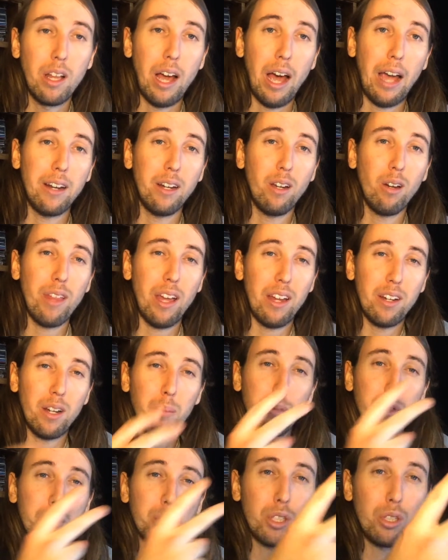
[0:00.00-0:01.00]
I know that
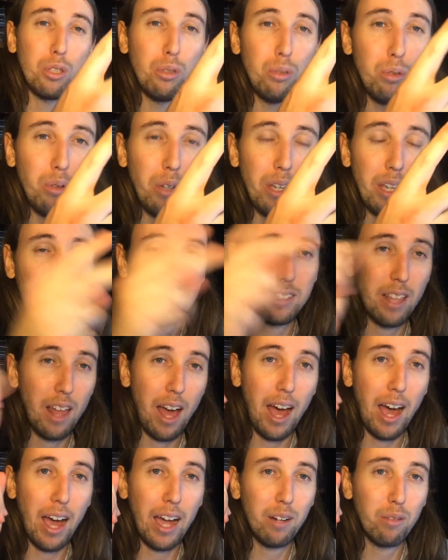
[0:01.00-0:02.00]
number 2 is the
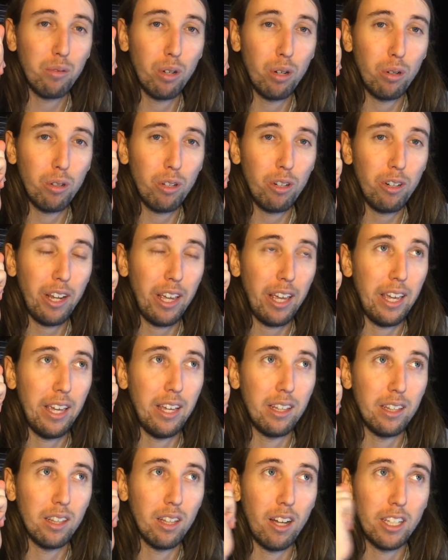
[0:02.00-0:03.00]
High Roller
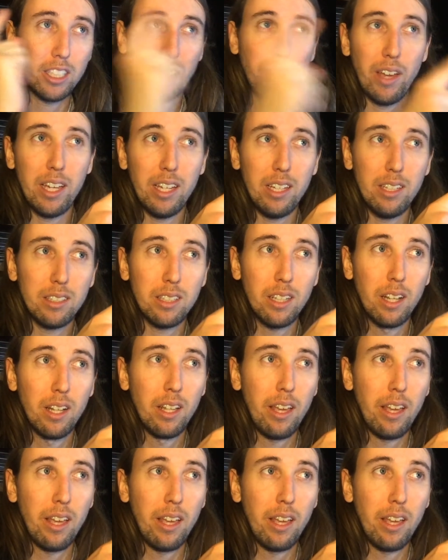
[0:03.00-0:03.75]
in Las Vegas.